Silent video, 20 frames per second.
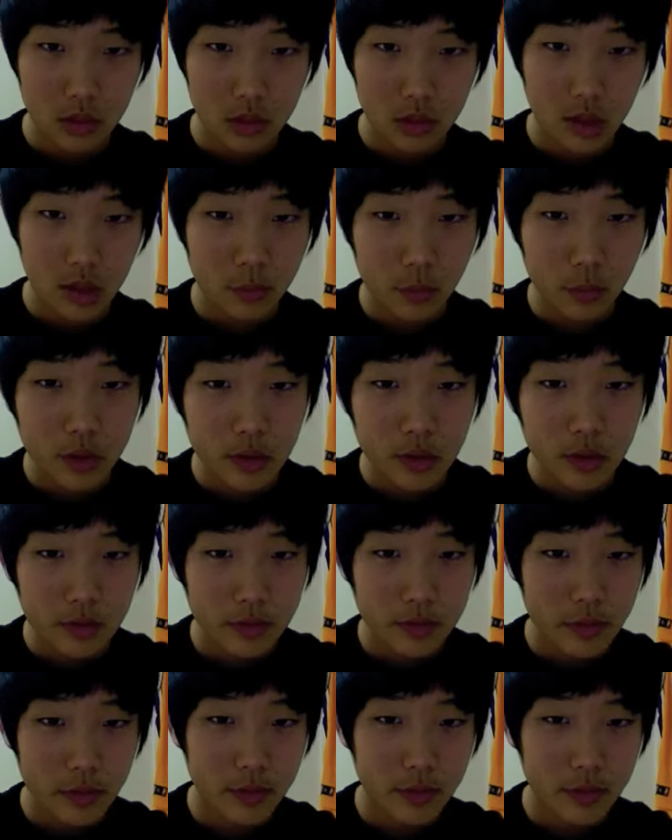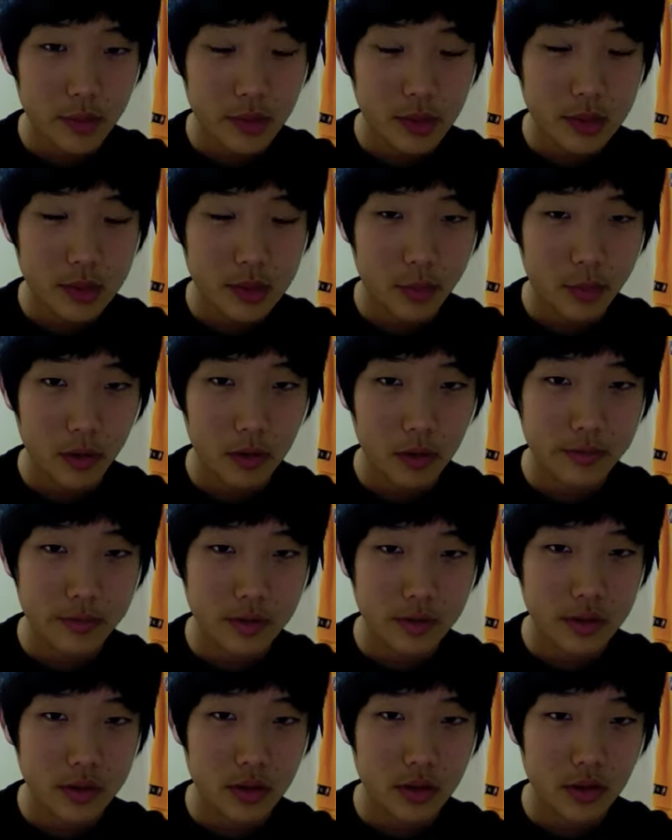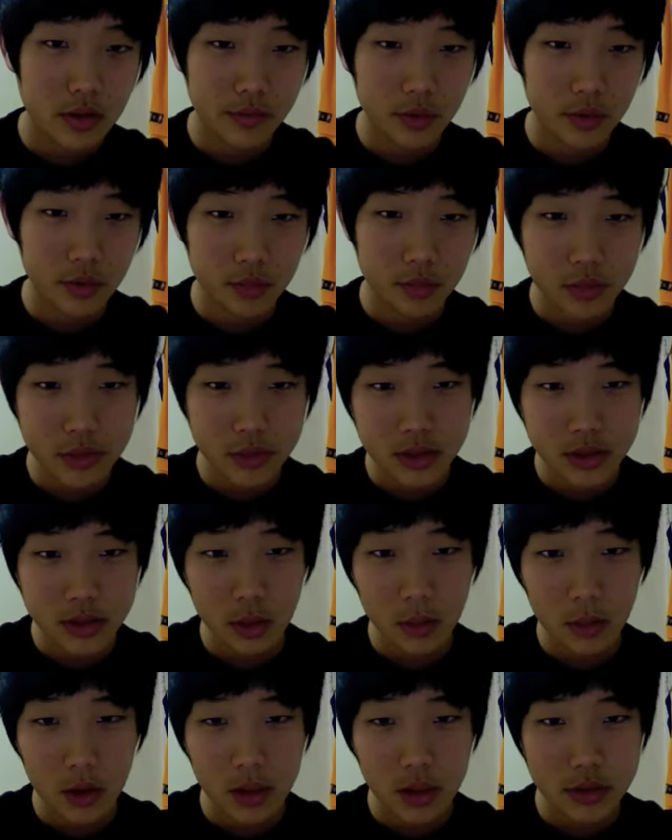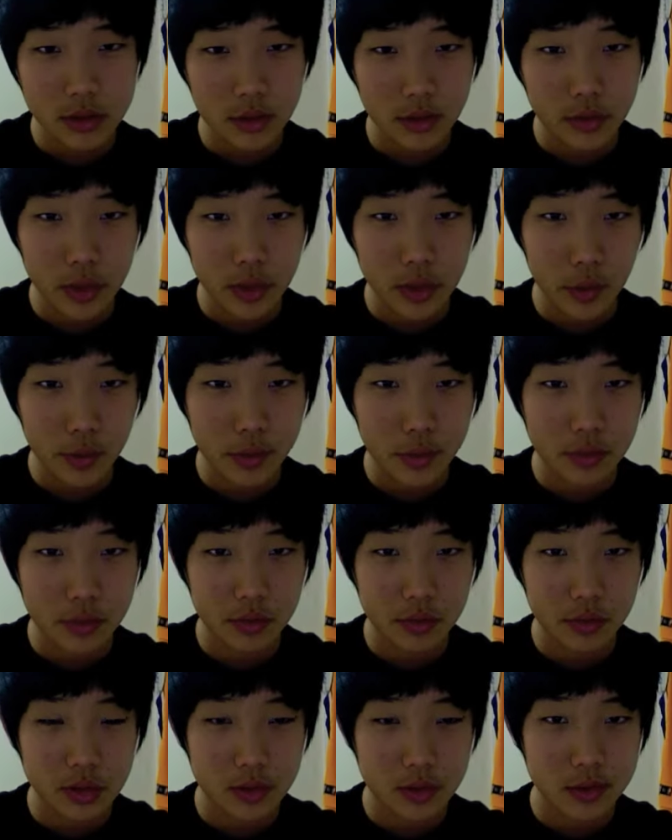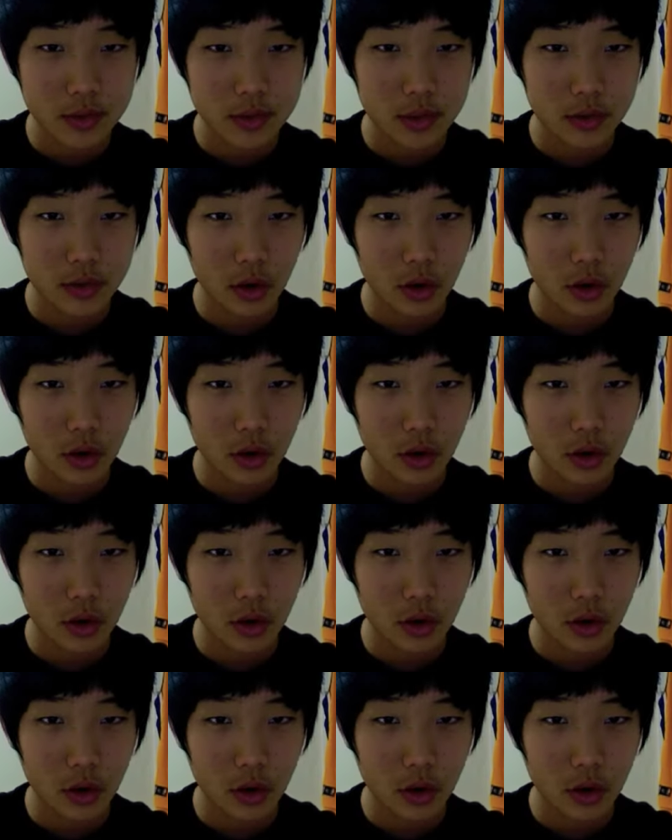I'm ready for the biggest part of this interview. Please summarize your theory to us, Mr.